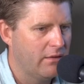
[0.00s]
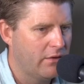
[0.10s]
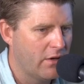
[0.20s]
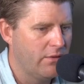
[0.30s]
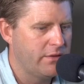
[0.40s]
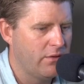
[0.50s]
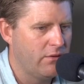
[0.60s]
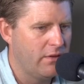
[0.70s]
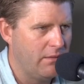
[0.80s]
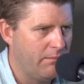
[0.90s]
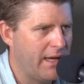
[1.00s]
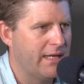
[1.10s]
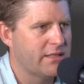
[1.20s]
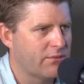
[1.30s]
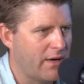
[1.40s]
go to the
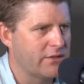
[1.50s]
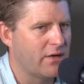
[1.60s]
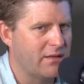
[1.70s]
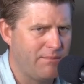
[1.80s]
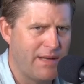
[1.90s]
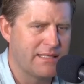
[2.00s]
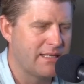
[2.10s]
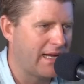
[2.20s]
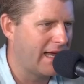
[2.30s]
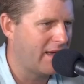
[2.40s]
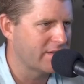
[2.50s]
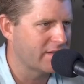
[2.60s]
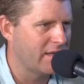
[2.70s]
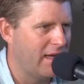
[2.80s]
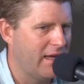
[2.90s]
best restaurant, the best
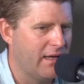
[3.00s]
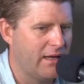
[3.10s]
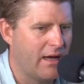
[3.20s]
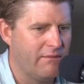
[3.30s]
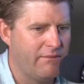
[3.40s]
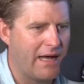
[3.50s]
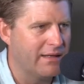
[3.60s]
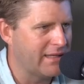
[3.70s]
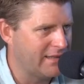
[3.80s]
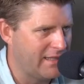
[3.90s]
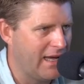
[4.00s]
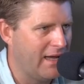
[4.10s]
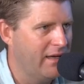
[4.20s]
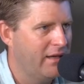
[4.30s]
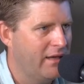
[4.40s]
steakhouse on Valentine's
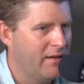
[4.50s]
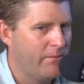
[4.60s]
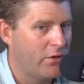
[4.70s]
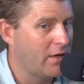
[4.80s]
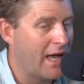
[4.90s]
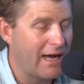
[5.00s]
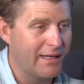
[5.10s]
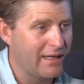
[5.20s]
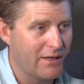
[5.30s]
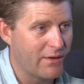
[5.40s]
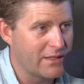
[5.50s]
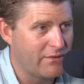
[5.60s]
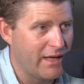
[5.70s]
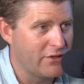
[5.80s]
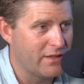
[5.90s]
Day. You're not going to get a
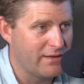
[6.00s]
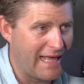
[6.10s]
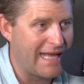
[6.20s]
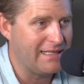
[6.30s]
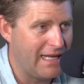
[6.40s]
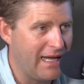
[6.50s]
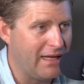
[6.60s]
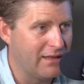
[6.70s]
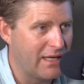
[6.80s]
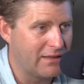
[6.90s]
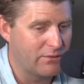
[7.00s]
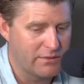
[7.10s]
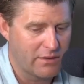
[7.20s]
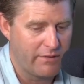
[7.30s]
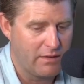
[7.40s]
reservation right. that day. You have to
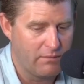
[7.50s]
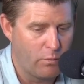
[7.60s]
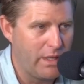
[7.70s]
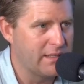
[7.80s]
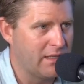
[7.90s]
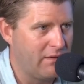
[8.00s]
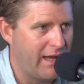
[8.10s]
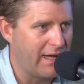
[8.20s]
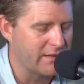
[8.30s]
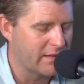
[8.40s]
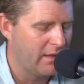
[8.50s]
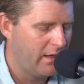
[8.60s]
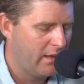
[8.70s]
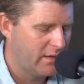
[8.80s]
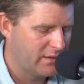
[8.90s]
reserve it weeks in advance.
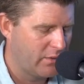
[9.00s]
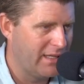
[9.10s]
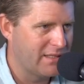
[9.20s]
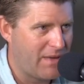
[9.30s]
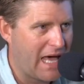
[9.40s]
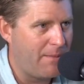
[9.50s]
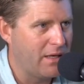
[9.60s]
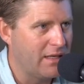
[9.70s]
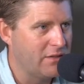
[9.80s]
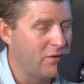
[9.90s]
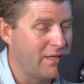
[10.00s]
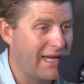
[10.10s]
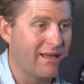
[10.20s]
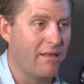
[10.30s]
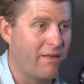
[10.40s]
So what ends up happening is you
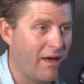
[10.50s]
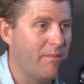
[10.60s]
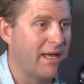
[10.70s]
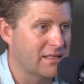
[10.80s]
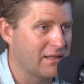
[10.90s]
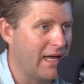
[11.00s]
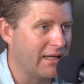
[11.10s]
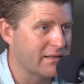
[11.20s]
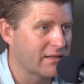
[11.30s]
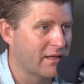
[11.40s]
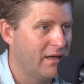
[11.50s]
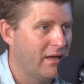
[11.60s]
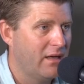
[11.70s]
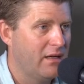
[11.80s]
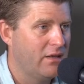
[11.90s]
take the best clients.
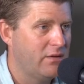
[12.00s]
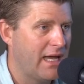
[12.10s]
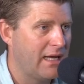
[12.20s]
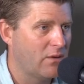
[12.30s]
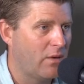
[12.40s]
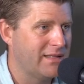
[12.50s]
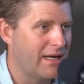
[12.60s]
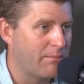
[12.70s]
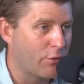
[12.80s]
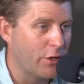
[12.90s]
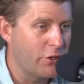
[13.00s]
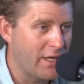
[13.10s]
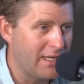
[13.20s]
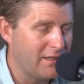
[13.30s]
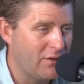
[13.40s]
You take the ones that right.
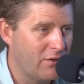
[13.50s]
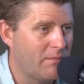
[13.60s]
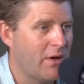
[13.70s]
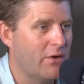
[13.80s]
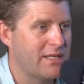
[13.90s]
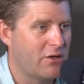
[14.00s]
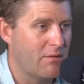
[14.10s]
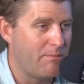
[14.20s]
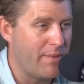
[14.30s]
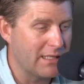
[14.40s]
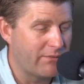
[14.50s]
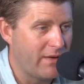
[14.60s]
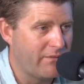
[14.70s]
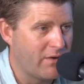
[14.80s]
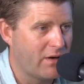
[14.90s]
appreciate you the most, that are the best
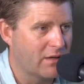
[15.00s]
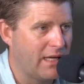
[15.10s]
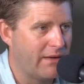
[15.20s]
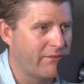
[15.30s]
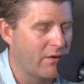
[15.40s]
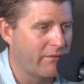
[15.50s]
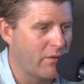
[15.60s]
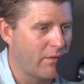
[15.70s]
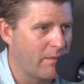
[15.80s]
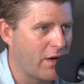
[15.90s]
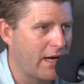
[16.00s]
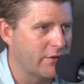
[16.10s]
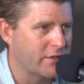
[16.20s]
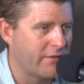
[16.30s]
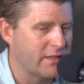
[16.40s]
fit for your client, for, for the
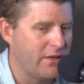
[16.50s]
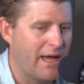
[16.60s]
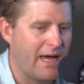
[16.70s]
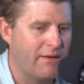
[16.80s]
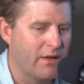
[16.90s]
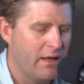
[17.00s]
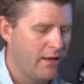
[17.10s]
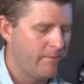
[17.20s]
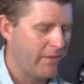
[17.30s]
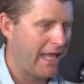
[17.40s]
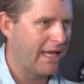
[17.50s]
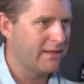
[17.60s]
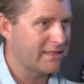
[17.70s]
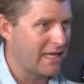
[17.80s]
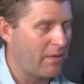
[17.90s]
product or service that you have.
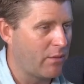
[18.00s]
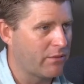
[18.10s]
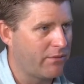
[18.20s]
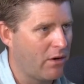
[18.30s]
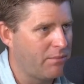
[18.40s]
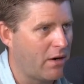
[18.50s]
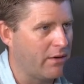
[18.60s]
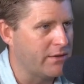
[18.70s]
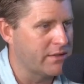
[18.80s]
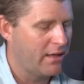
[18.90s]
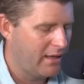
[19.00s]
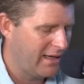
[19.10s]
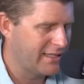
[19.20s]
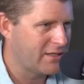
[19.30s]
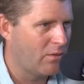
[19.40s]
And the same thing with referring partners.
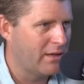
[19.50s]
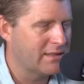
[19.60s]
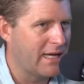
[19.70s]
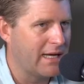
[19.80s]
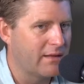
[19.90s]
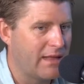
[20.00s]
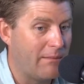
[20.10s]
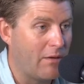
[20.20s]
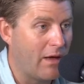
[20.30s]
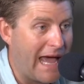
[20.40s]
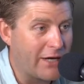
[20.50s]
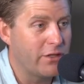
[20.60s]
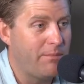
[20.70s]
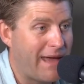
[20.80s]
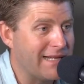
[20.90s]
It's the ones like that
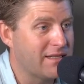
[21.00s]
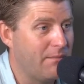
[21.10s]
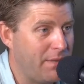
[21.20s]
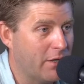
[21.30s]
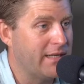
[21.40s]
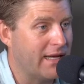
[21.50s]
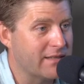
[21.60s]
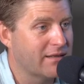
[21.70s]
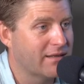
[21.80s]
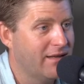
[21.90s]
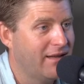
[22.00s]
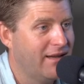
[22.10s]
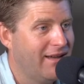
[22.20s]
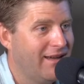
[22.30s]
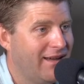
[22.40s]
actually passed the beer test, yeah,